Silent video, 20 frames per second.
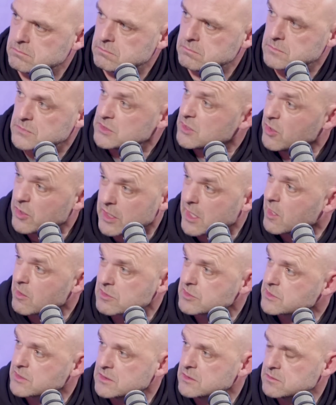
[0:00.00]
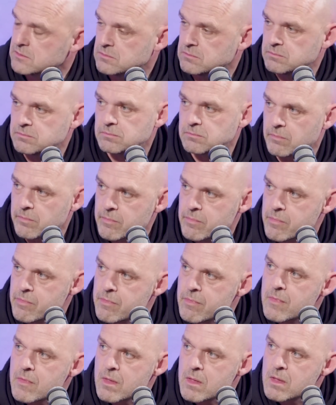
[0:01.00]
he yeah, exactly. Yeah, but he
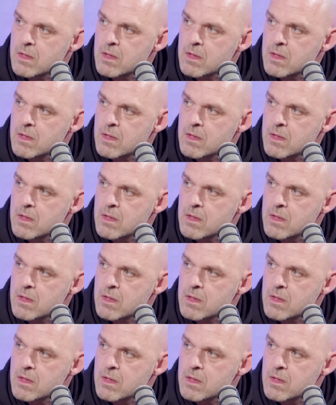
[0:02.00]
improves